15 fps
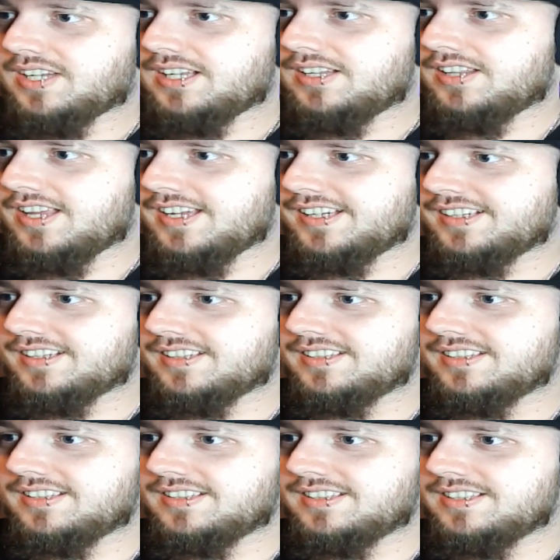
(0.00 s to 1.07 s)
Like,
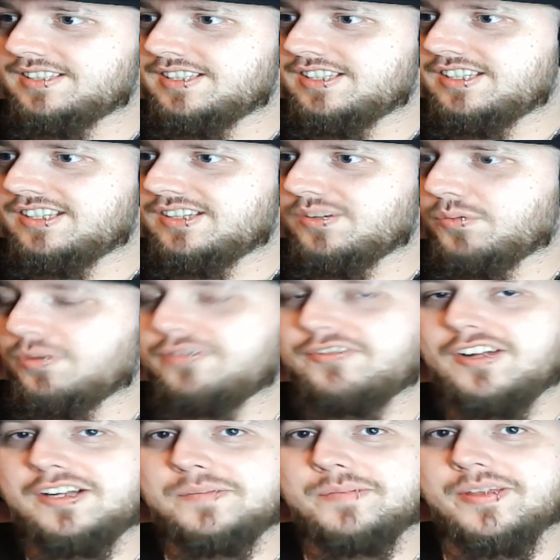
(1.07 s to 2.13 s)
we're
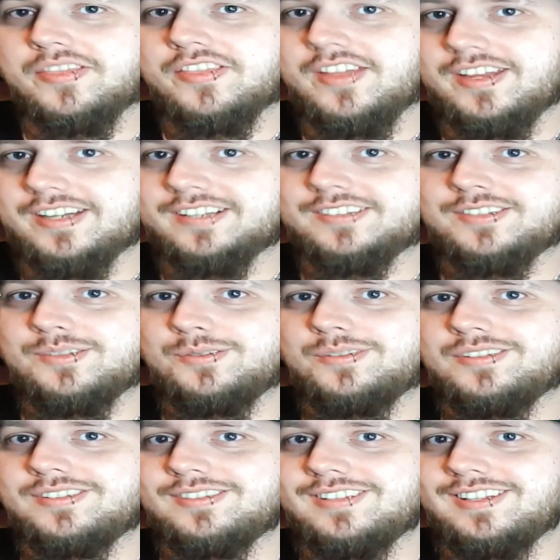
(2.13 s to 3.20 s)
fucking pathetic,
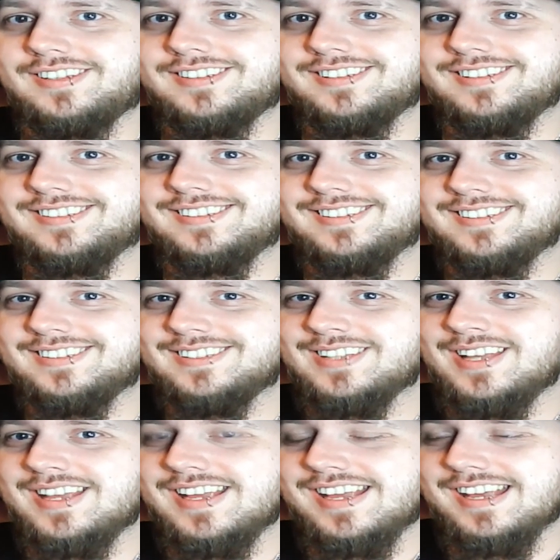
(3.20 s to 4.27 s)
dude.
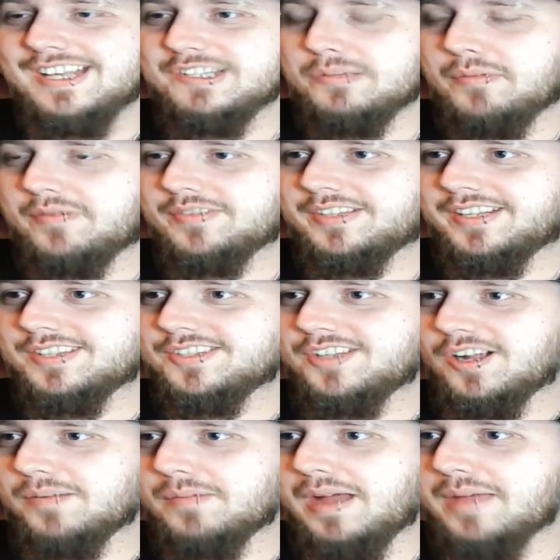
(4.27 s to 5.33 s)
Some of us get
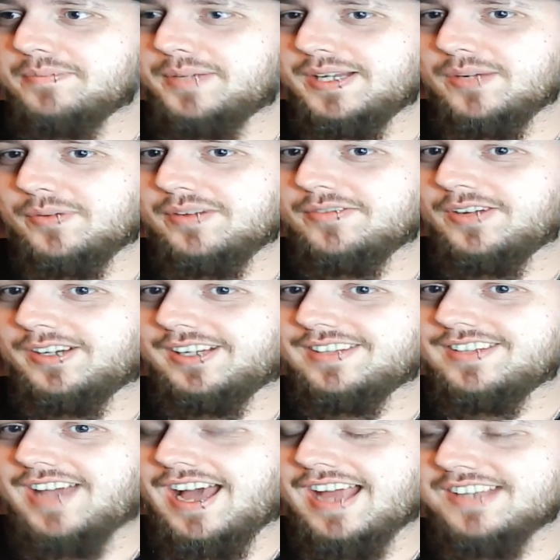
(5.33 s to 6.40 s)
stung by a bee and we fucking
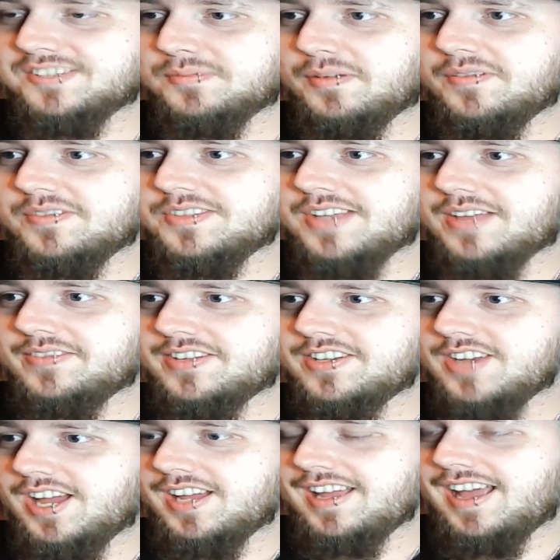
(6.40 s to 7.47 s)
die. Some of us have a
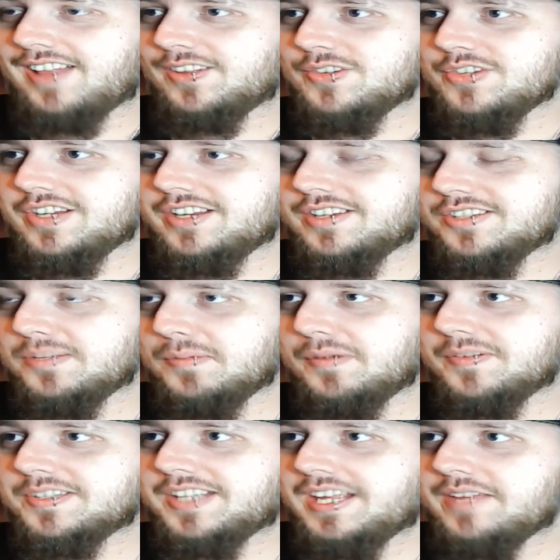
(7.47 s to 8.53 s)
nut allergy. Some
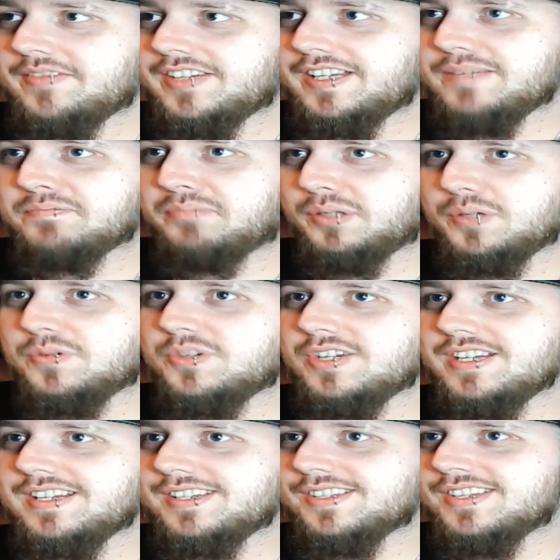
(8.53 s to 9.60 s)
of us can't even eat blue
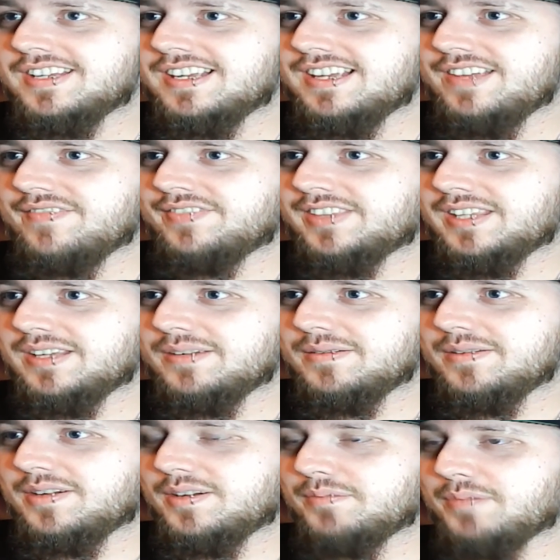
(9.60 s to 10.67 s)
cheese.
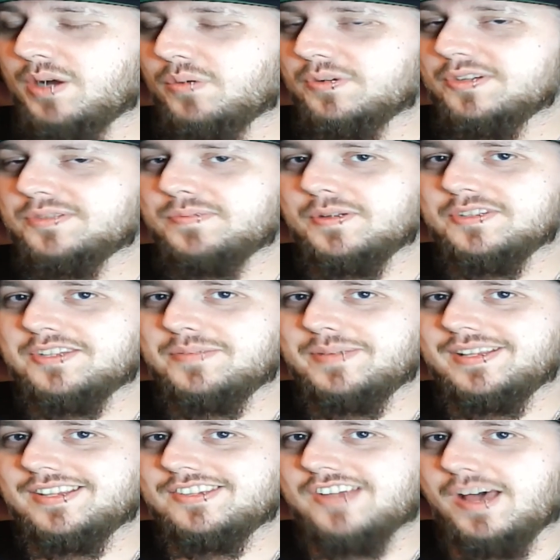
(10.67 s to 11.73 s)
But we're supposed to
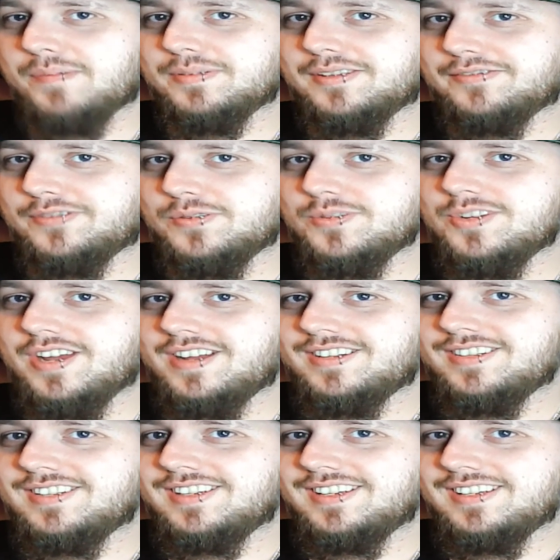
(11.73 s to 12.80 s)
be the top of the food
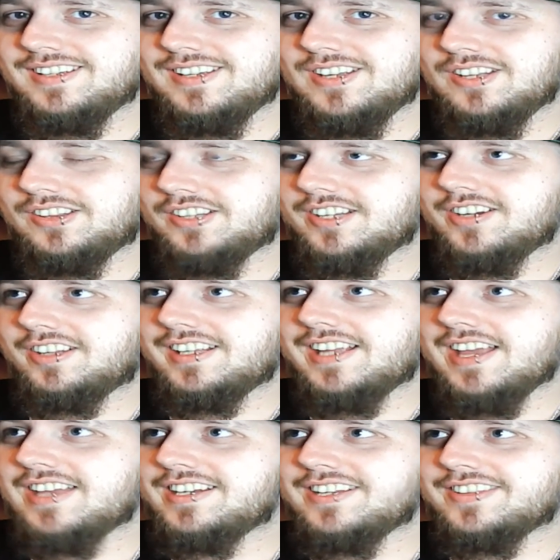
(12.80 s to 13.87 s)
chain.
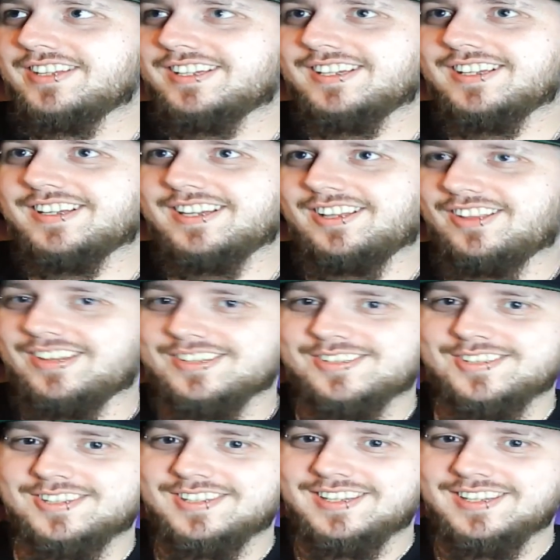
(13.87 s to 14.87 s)
Literally anything can kill us.